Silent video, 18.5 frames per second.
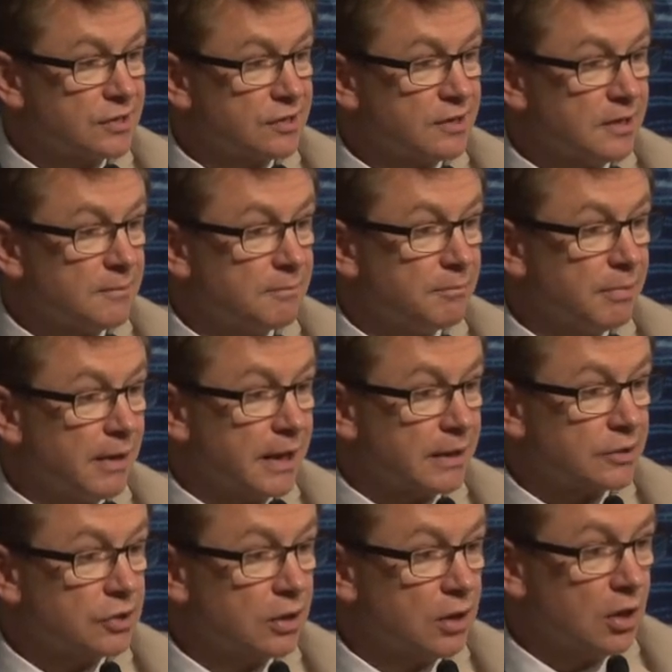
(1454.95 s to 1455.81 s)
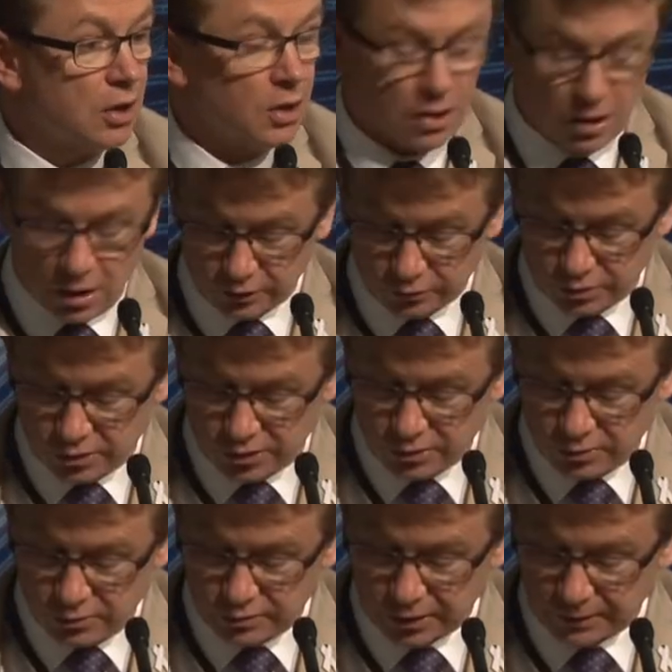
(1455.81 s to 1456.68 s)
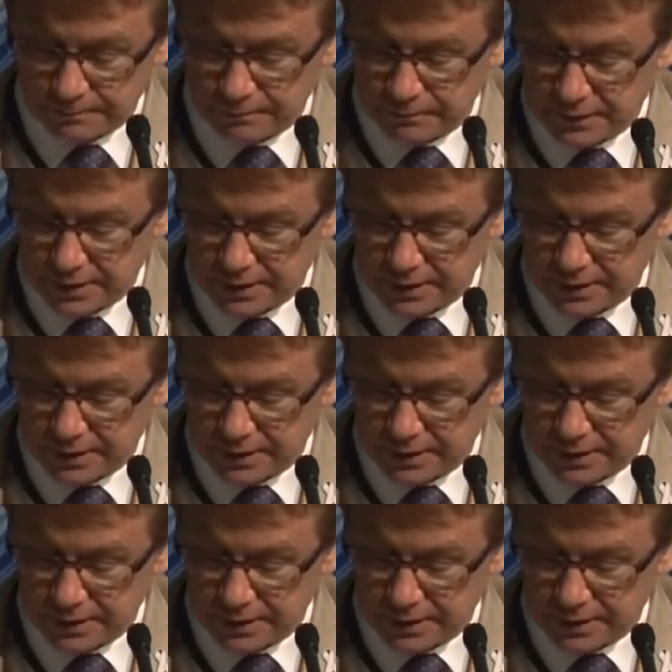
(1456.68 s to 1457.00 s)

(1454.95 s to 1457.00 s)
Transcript: the impact on children,